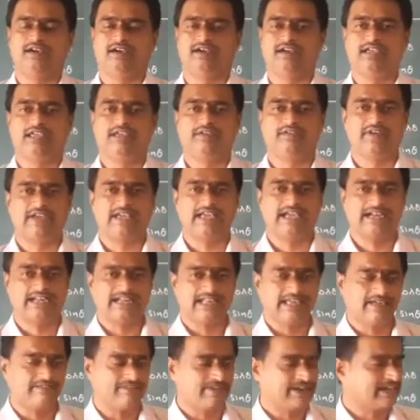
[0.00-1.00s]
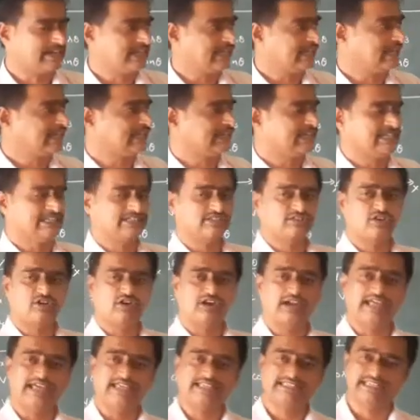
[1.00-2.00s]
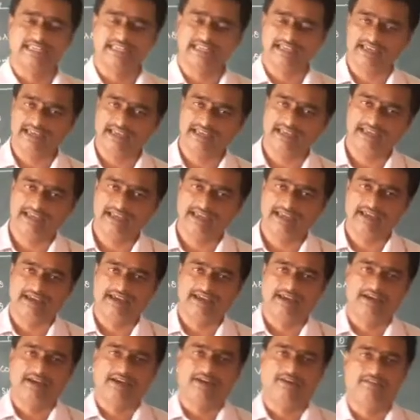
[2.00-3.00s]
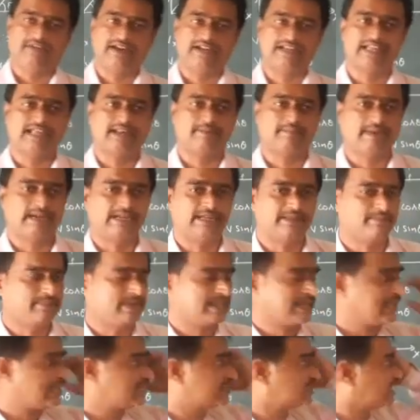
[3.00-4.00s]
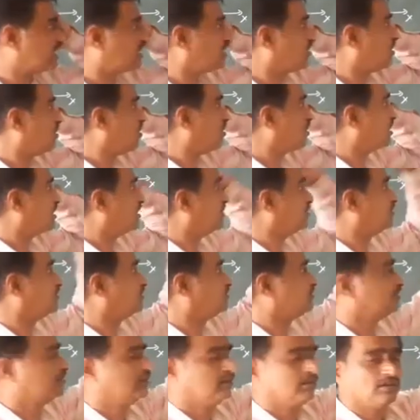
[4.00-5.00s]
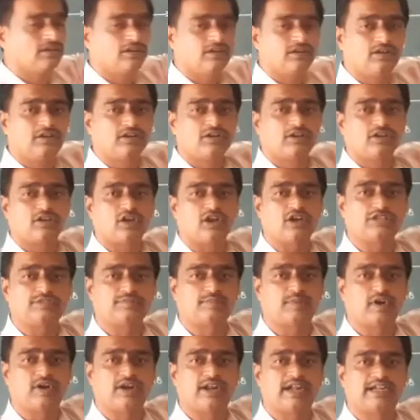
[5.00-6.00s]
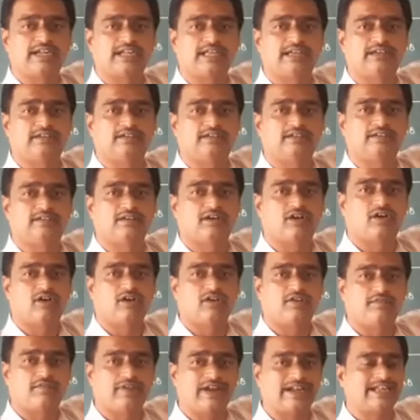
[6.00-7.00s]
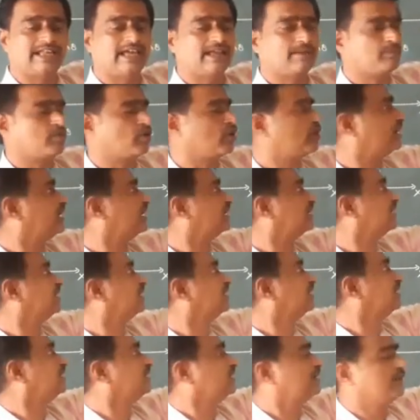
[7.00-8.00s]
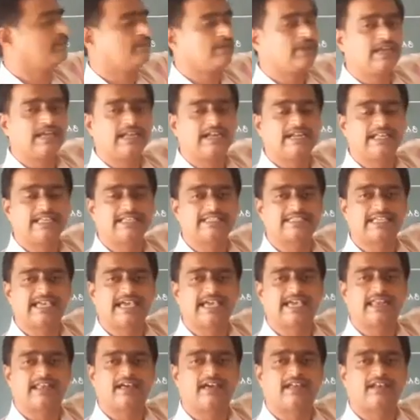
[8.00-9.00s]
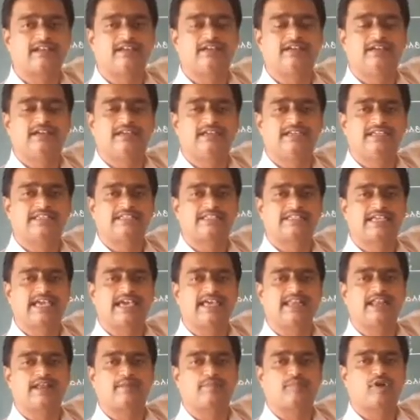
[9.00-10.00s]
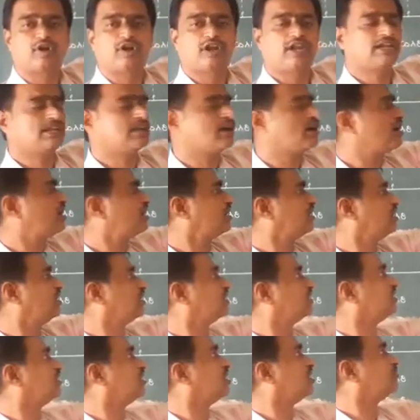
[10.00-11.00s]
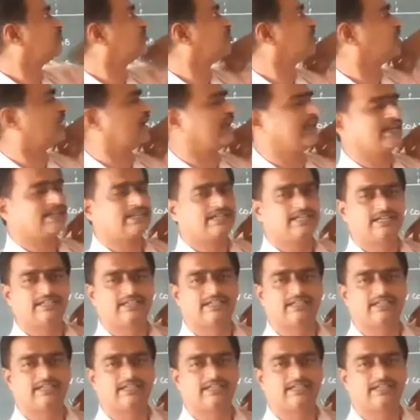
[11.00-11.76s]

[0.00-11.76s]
If we get a vector, it is called as vector multiplication or cross product or vector product. If we get a scalar, scalar product or dot product.